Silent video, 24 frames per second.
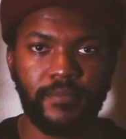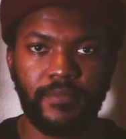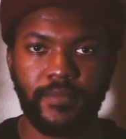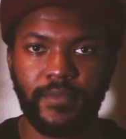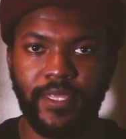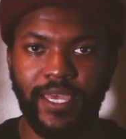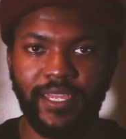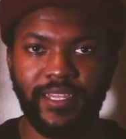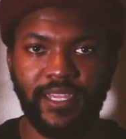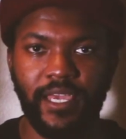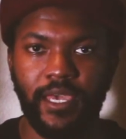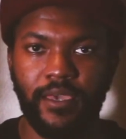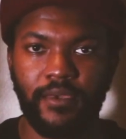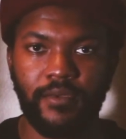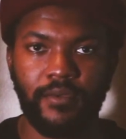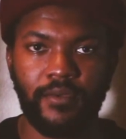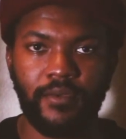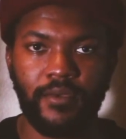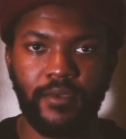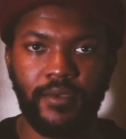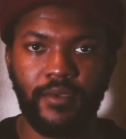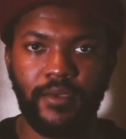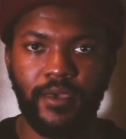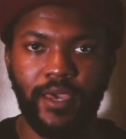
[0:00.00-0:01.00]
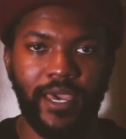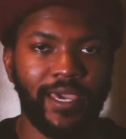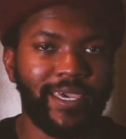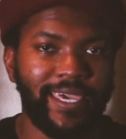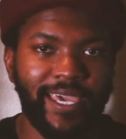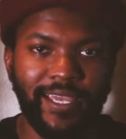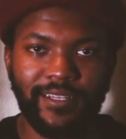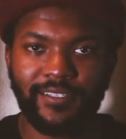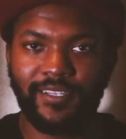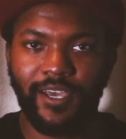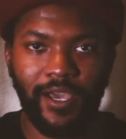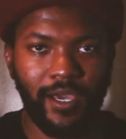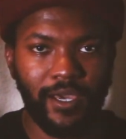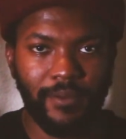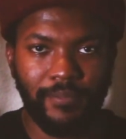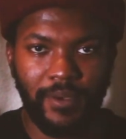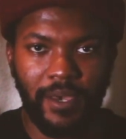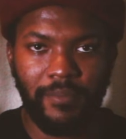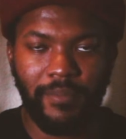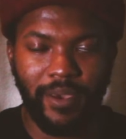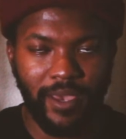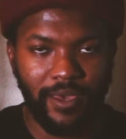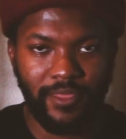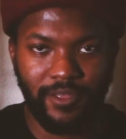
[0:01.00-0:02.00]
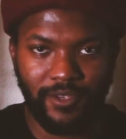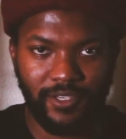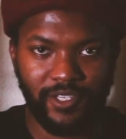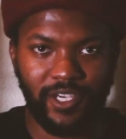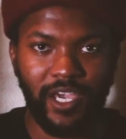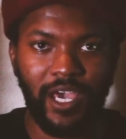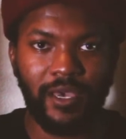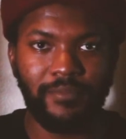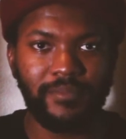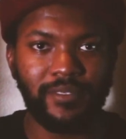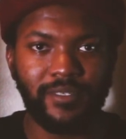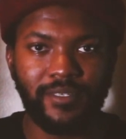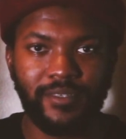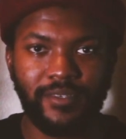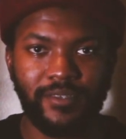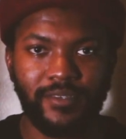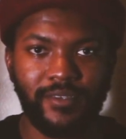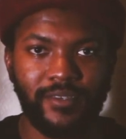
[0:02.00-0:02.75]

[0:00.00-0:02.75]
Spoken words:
that day. I can't talk about my other jobs.